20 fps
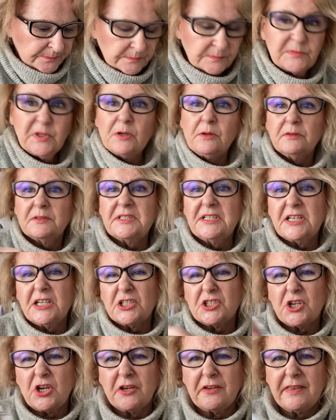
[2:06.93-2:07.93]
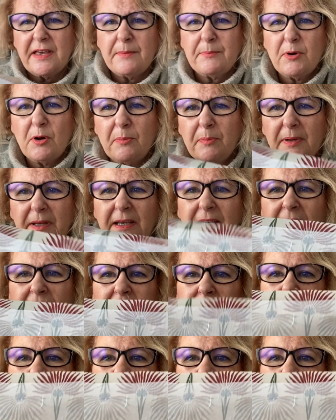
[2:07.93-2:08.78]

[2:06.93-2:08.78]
Oh, did I show you that properly?